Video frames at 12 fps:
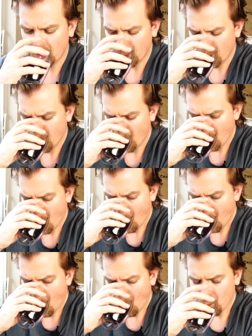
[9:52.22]

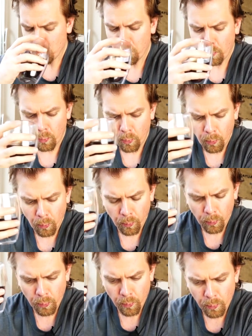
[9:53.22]

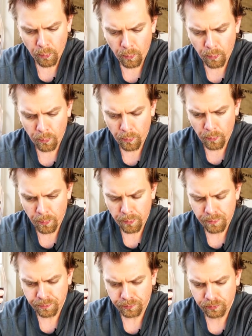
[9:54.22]

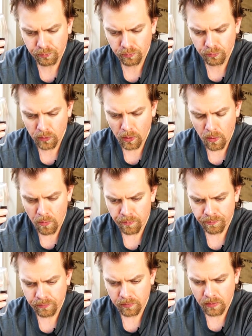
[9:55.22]

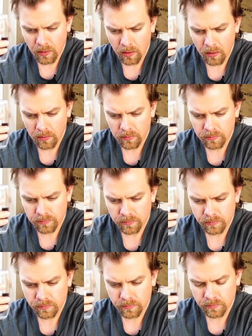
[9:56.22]

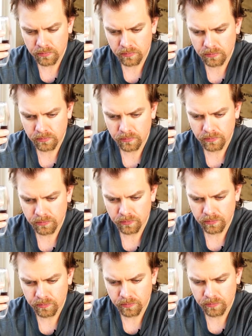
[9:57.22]

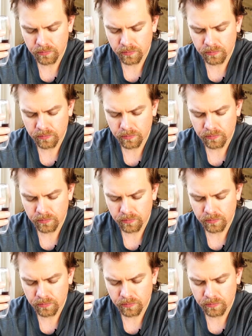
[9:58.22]
(no one is talking)